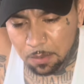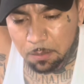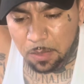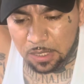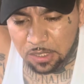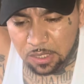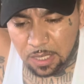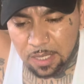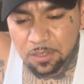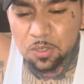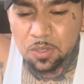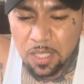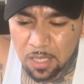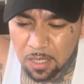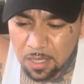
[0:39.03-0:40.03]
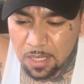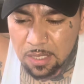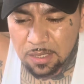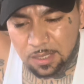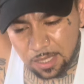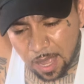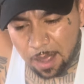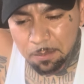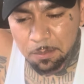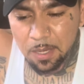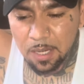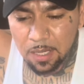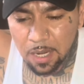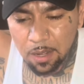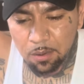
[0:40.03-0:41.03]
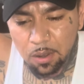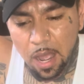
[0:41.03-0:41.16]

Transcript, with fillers: much less. You think you're going to stop me now?